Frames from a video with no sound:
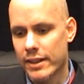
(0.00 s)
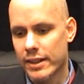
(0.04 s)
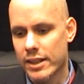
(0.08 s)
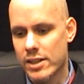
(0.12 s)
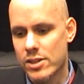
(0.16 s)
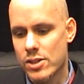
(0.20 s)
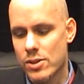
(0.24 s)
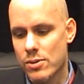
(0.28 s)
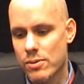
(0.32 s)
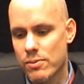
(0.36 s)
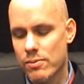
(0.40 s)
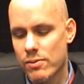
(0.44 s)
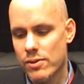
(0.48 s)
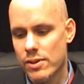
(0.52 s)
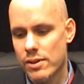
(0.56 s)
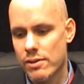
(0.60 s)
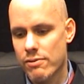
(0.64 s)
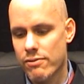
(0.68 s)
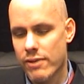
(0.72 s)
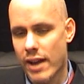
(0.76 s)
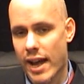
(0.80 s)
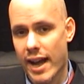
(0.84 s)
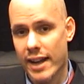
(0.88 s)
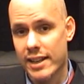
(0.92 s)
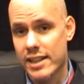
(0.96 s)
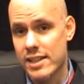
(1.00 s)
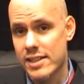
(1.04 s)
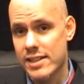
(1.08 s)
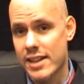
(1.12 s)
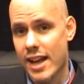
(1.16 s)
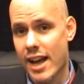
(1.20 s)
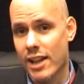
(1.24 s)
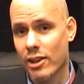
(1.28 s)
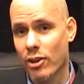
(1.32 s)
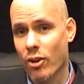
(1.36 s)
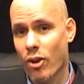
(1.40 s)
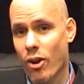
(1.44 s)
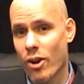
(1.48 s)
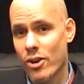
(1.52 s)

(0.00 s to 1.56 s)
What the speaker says: This fact is not